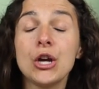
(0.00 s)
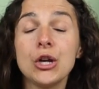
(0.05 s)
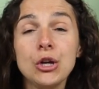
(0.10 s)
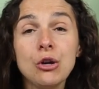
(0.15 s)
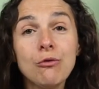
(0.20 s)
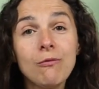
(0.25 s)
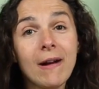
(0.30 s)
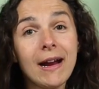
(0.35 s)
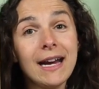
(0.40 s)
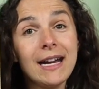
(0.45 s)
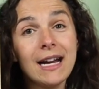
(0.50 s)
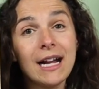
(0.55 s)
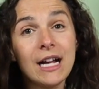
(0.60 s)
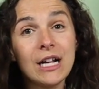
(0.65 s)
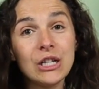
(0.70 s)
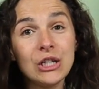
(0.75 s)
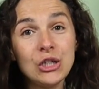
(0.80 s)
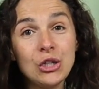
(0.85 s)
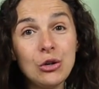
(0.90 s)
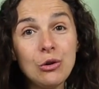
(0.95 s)
you write
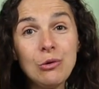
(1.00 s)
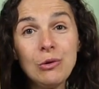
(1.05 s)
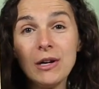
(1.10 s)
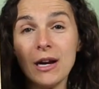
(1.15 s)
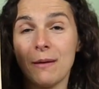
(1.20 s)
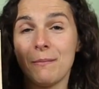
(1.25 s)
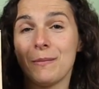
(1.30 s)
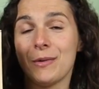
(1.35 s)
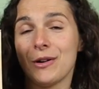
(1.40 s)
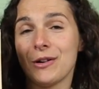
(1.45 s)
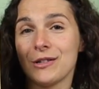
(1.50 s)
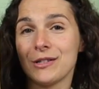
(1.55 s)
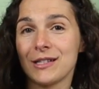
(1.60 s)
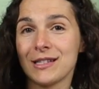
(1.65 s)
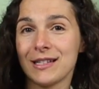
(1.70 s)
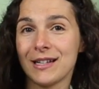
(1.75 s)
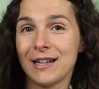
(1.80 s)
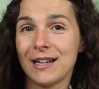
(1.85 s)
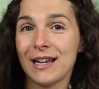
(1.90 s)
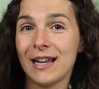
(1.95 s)
two
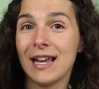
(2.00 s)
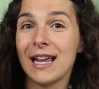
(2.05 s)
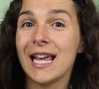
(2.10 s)
numbers.